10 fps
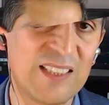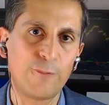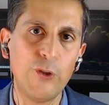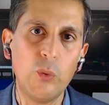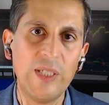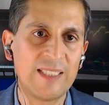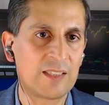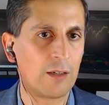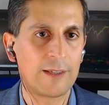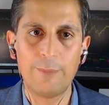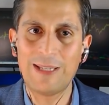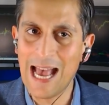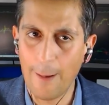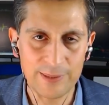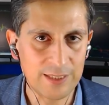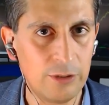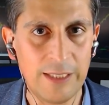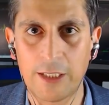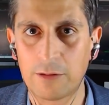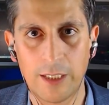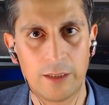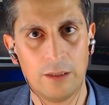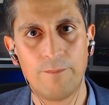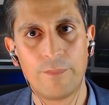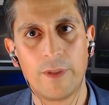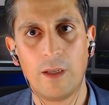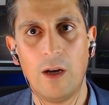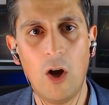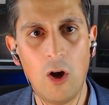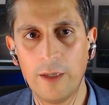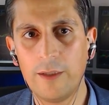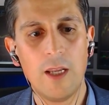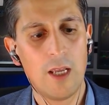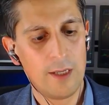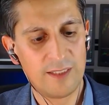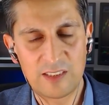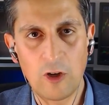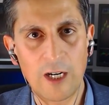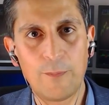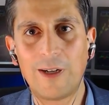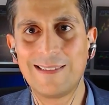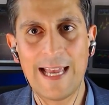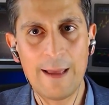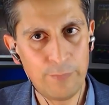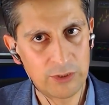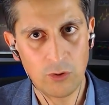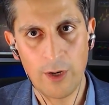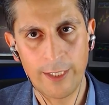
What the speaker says: The next few weeks are going to be absolutely critical on the stock market and